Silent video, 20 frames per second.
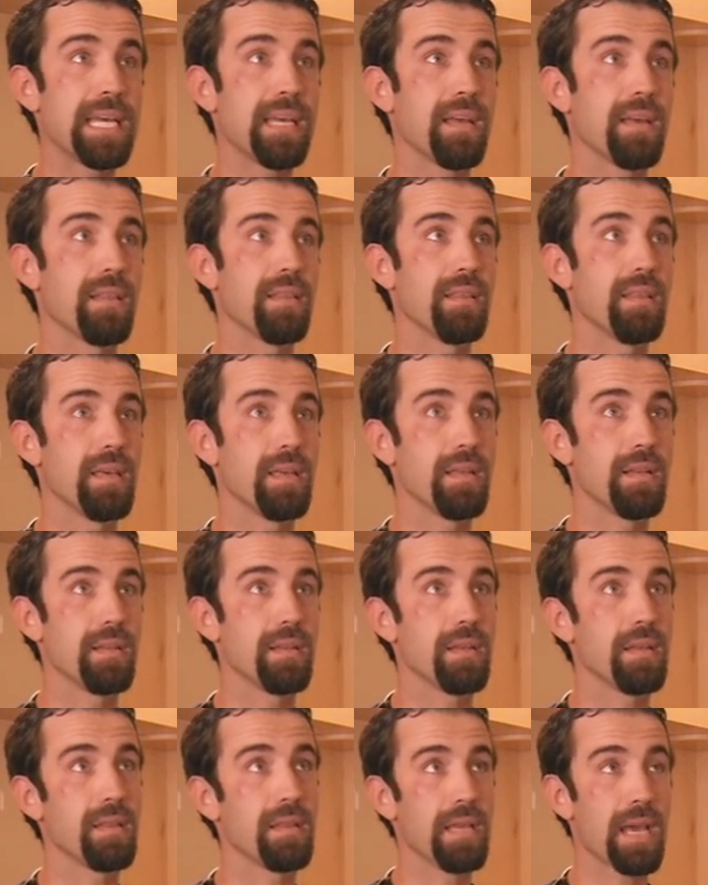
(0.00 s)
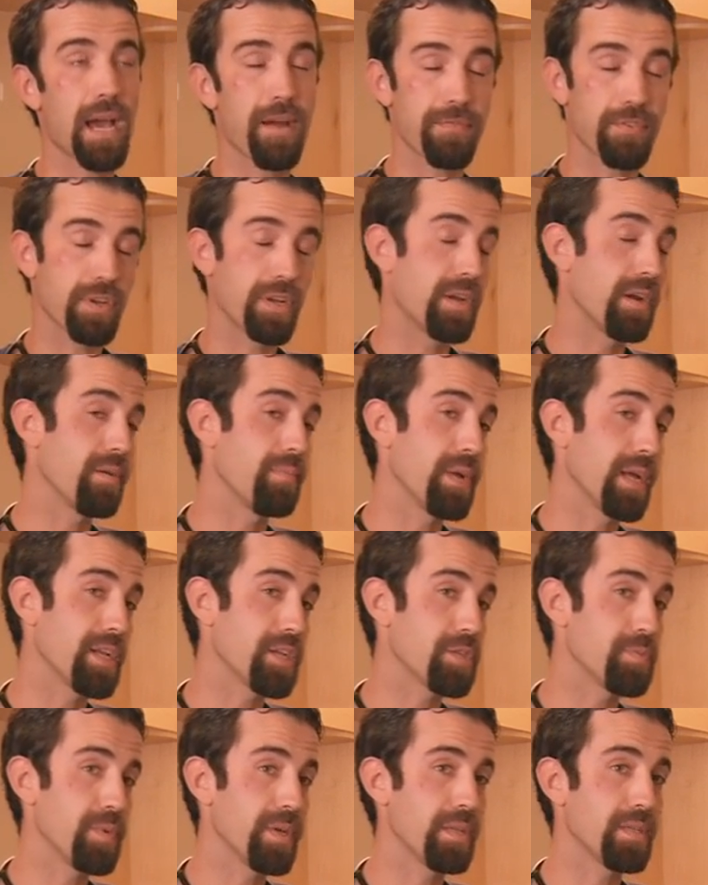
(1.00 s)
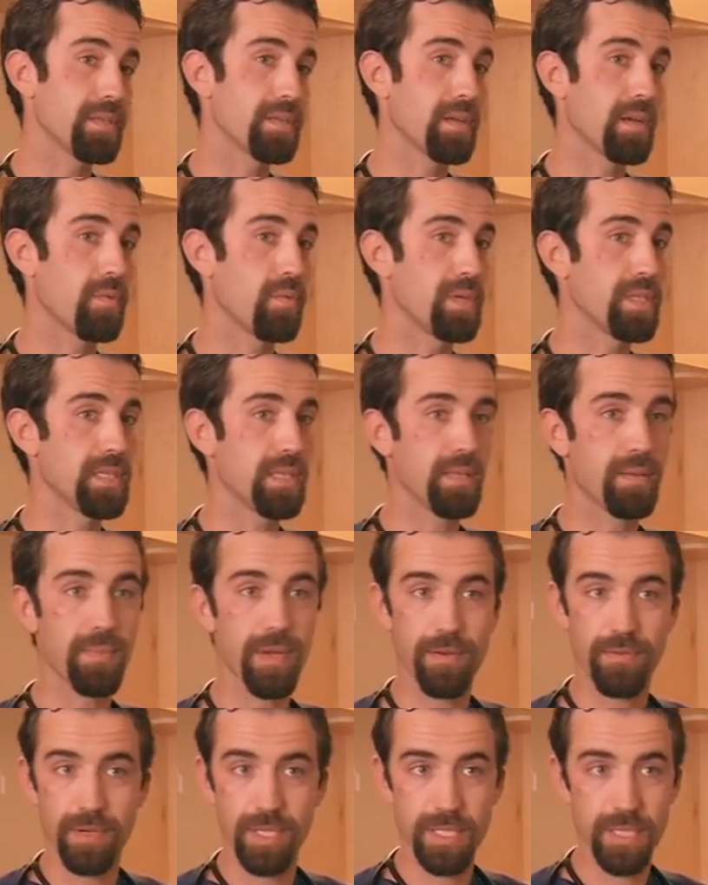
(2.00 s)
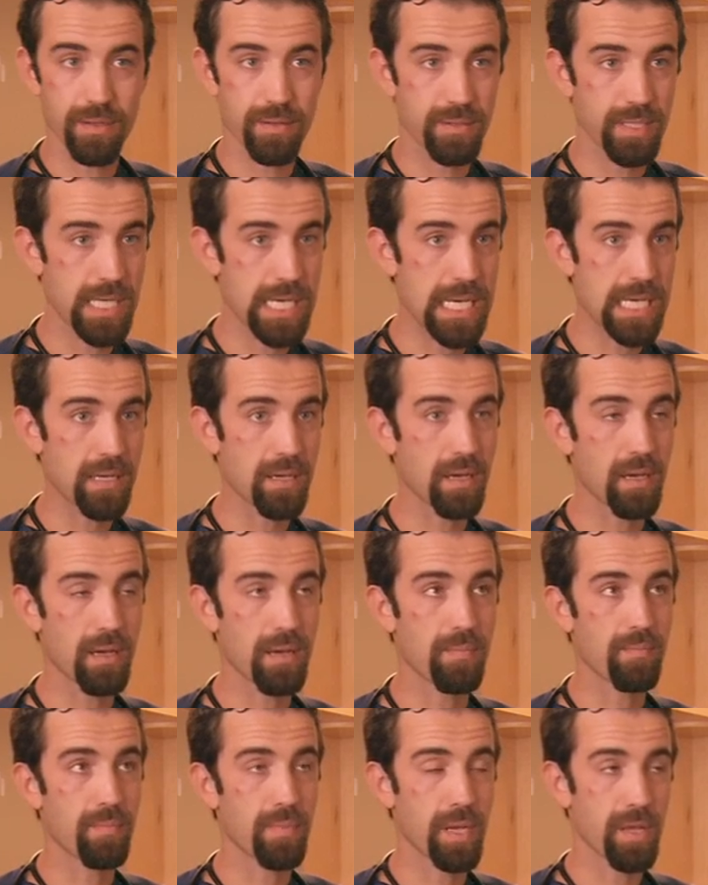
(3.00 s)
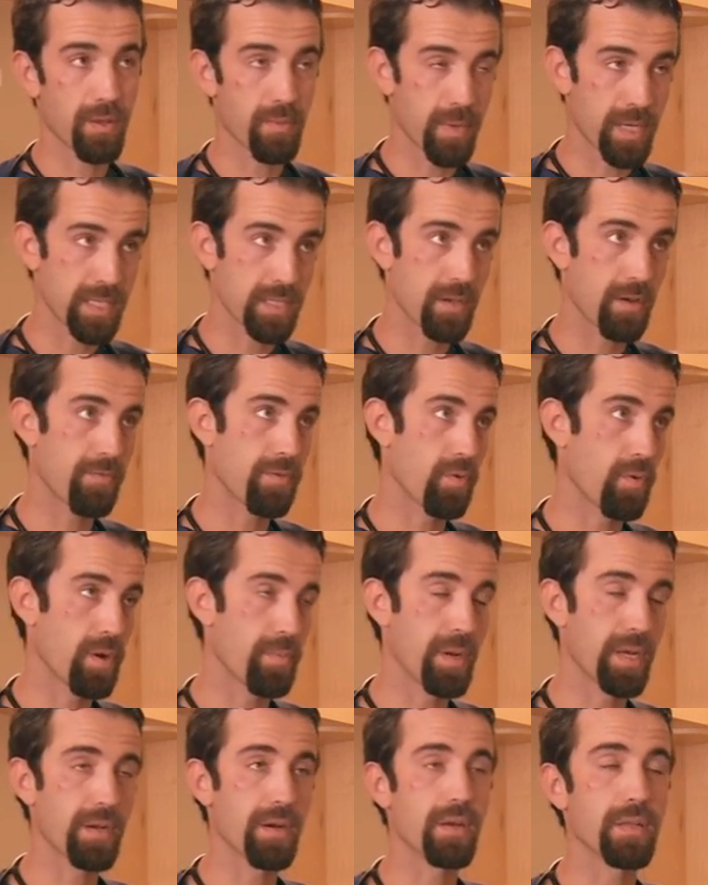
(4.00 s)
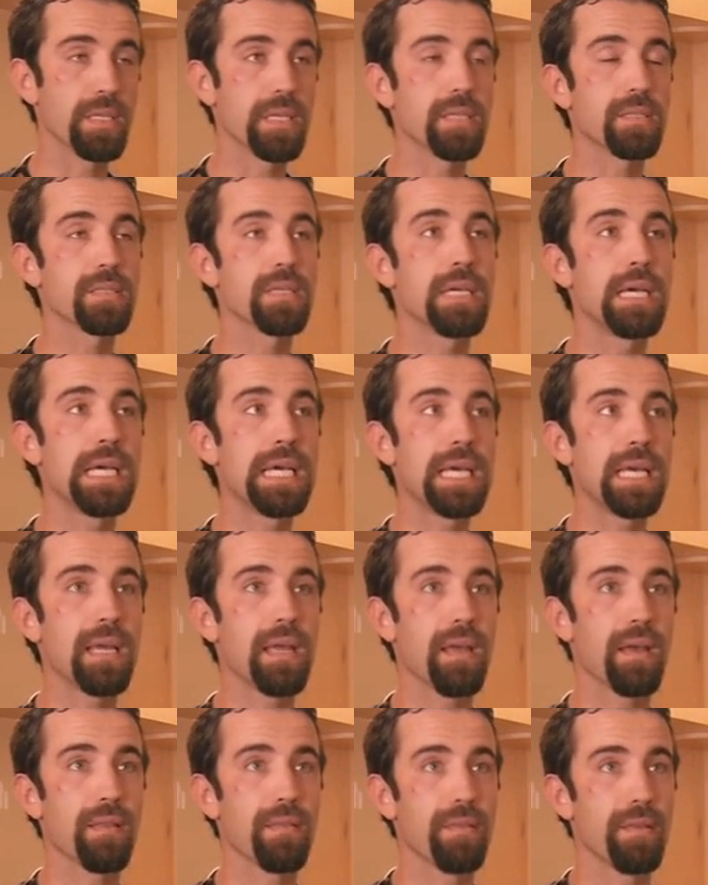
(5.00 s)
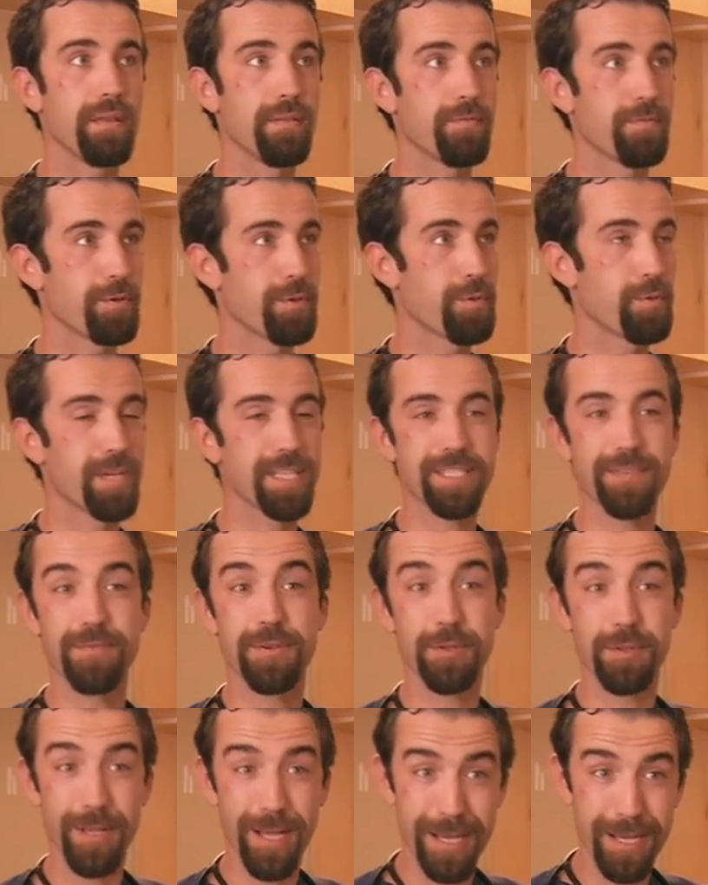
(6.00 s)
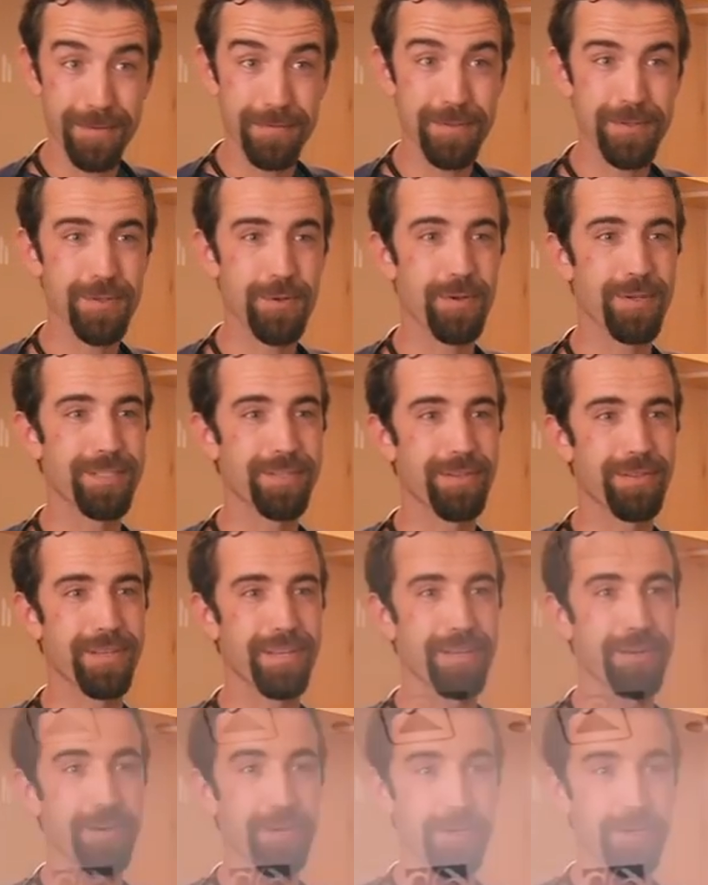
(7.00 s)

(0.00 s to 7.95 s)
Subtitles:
And then in the aftercare management, we see them every single day, either myself or one of my colleagues. And then for the rest of their lives, or until they get a